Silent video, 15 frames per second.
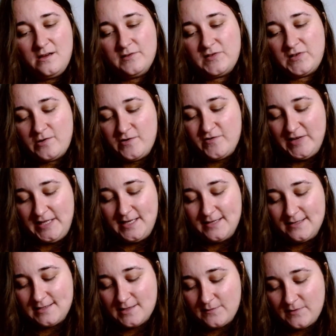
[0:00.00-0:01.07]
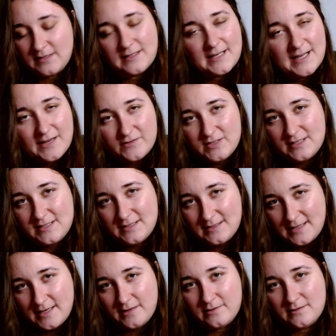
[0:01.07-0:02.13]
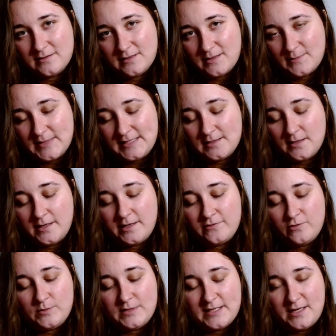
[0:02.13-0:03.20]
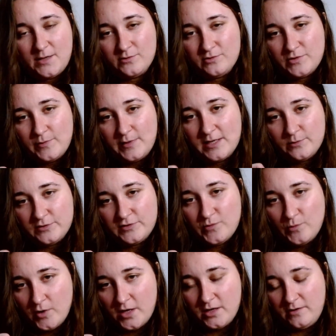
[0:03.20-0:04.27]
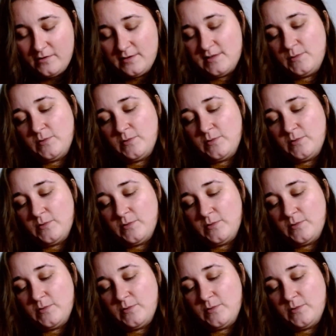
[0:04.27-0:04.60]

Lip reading: So it really is something that I have to sit down at like my dining room table to be able to work on this